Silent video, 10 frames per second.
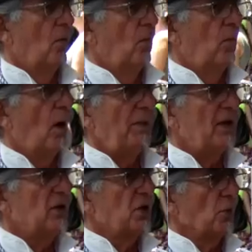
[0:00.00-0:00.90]

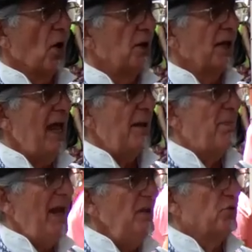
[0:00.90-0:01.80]
Because they were on the
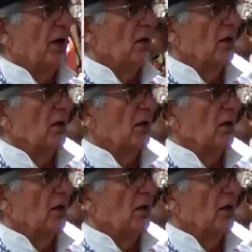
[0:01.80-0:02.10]
campaign trail.